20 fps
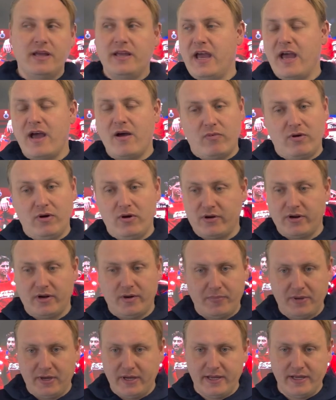Yeah, we're looking
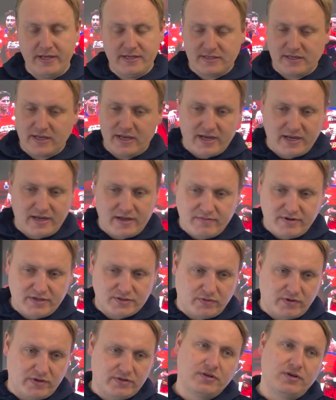at players.
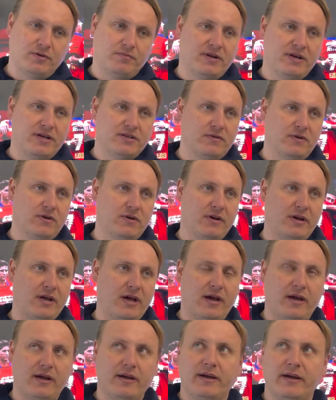There's one or two players we're looking
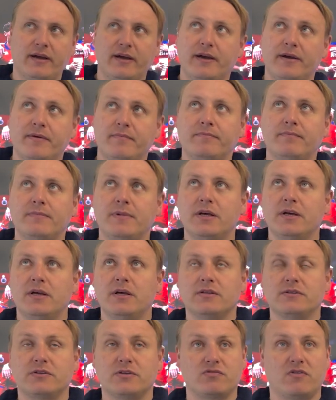at to
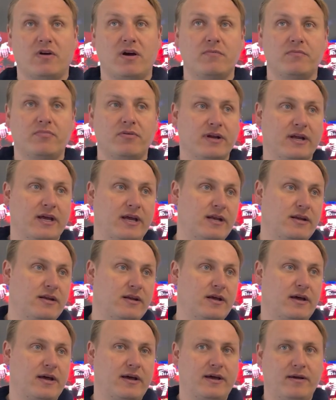try and bring
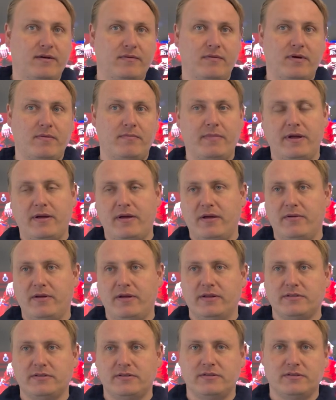in.
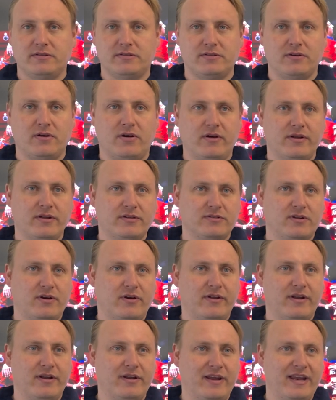It's not
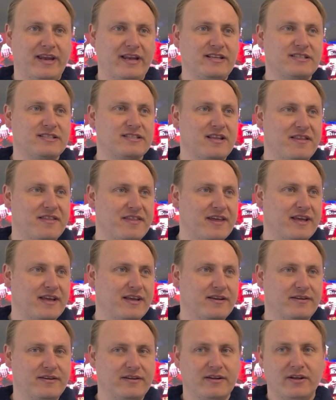an instant thing,
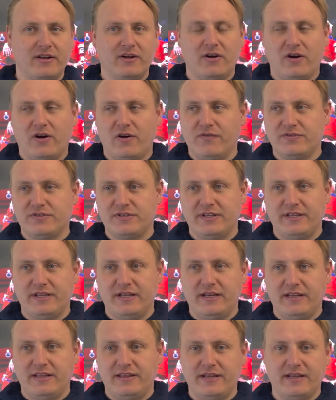and obviously the
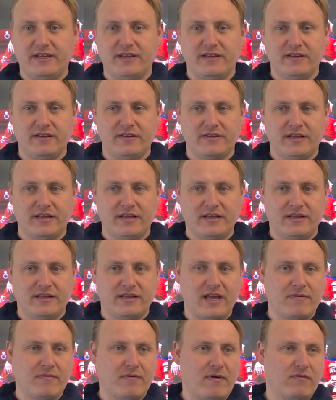anything thing
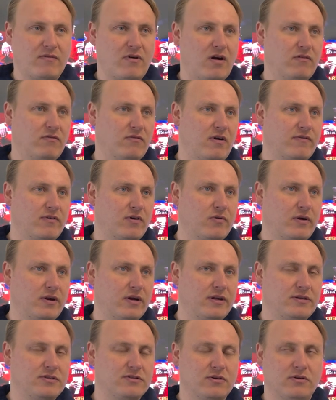came about rather
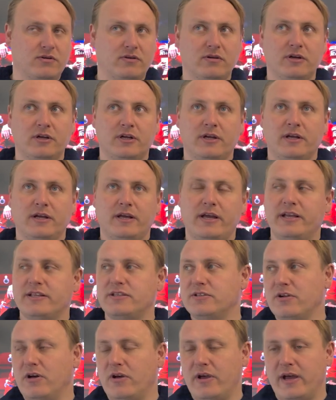quickly, so
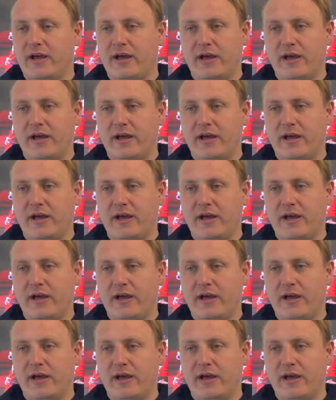it's not